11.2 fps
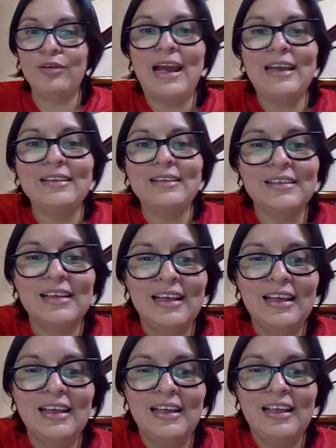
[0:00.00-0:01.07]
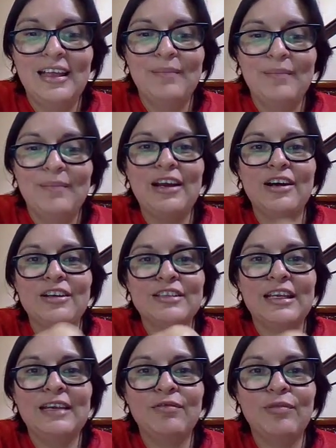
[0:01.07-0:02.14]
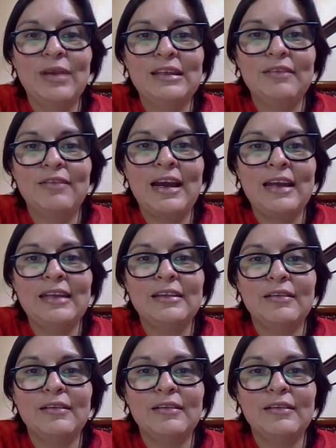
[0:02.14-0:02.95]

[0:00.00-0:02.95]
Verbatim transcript: 4, right? Because if we